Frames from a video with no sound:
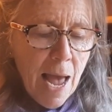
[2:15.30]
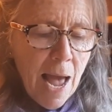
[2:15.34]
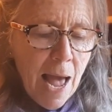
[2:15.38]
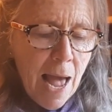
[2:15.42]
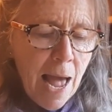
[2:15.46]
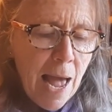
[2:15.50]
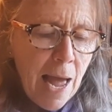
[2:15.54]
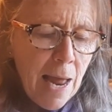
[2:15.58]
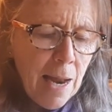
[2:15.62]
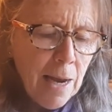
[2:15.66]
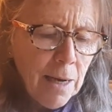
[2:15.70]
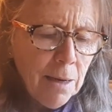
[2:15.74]

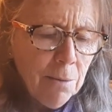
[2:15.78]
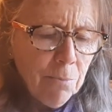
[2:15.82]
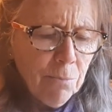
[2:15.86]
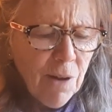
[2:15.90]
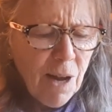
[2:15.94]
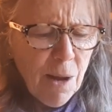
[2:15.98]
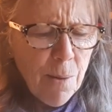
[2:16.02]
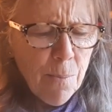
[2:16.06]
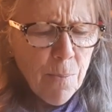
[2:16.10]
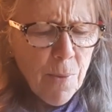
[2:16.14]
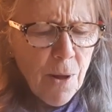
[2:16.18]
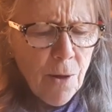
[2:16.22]
And
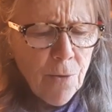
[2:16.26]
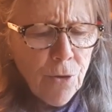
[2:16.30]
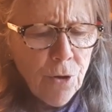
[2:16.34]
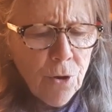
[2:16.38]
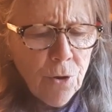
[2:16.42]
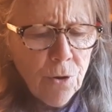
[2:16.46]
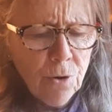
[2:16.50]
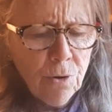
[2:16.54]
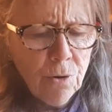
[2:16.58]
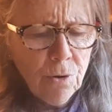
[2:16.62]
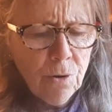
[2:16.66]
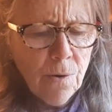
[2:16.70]
my
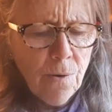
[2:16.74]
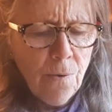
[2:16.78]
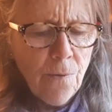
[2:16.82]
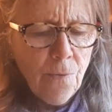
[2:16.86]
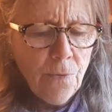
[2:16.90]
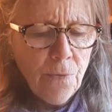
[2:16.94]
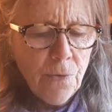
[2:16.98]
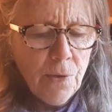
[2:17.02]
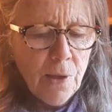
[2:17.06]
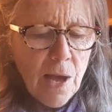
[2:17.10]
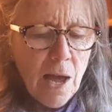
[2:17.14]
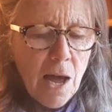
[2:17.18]
mother—"
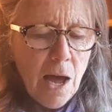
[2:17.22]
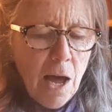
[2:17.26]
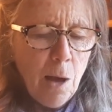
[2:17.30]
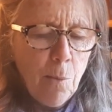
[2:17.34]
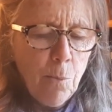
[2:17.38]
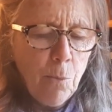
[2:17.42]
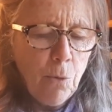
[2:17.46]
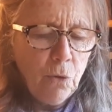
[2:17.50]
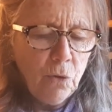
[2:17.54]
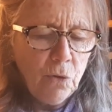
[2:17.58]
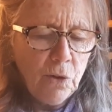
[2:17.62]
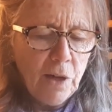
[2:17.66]

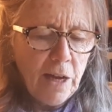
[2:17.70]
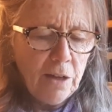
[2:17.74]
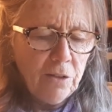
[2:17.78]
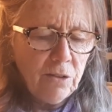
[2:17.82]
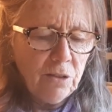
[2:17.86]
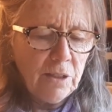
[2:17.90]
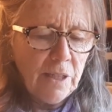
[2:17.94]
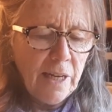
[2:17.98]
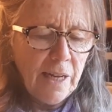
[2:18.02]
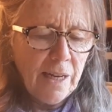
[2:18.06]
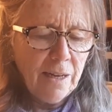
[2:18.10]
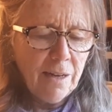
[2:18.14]
Humboldt
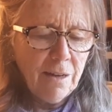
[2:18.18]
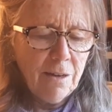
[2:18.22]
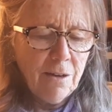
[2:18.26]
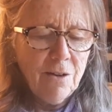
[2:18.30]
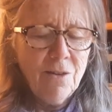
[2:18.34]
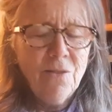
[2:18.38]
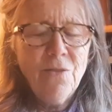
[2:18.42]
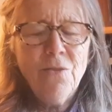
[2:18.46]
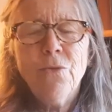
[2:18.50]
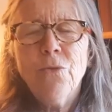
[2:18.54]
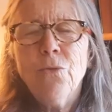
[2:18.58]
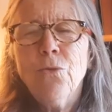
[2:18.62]
hesitated.
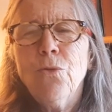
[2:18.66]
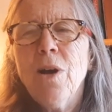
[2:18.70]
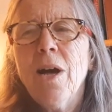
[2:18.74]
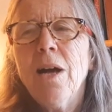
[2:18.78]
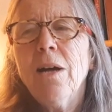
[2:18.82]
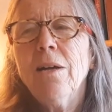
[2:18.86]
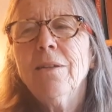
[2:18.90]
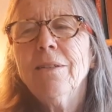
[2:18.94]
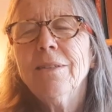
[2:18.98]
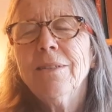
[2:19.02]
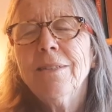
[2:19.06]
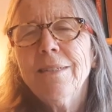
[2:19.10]

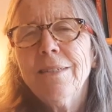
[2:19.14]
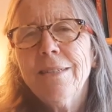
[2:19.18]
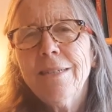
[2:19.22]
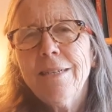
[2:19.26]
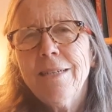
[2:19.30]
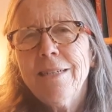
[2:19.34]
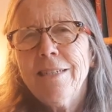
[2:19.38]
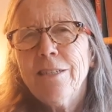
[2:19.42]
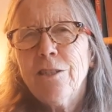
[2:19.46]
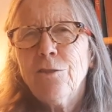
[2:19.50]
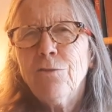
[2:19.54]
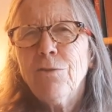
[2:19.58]
"Well,
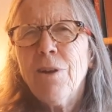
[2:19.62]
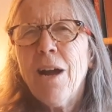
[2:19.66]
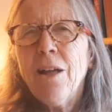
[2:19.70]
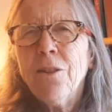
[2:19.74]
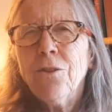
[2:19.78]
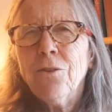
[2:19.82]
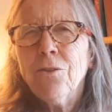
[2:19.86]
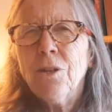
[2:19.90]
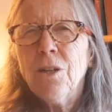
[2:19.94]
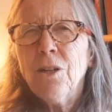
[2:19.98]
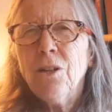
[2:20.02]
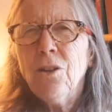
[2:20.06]
it's
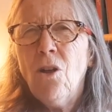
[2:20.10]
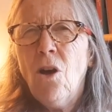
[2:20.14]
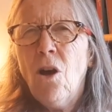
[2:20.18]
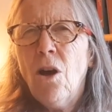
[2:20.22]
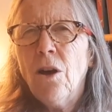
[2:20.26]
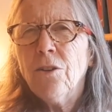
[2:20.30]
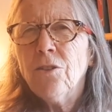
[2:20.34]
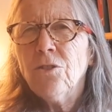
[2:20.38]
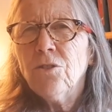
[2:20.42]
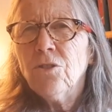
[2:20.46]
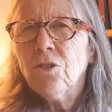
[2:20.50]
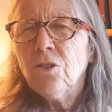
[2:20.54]
rather a
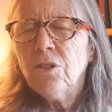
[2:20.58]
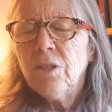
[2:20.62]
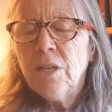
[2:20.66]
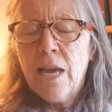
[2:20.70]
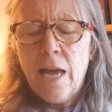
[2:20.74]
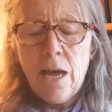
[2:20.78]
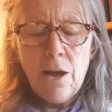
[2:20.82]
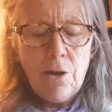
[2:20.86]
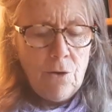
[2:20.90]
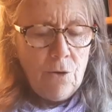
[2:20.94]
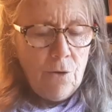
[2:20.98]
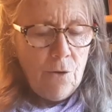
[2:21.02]
lot to
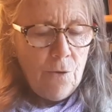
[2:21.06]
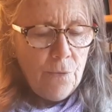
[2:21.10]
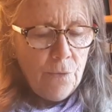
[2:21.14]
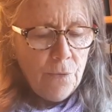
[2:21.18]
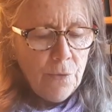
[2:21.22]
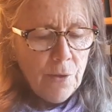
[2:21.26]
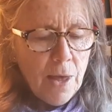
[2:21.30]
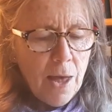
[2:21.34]
tell."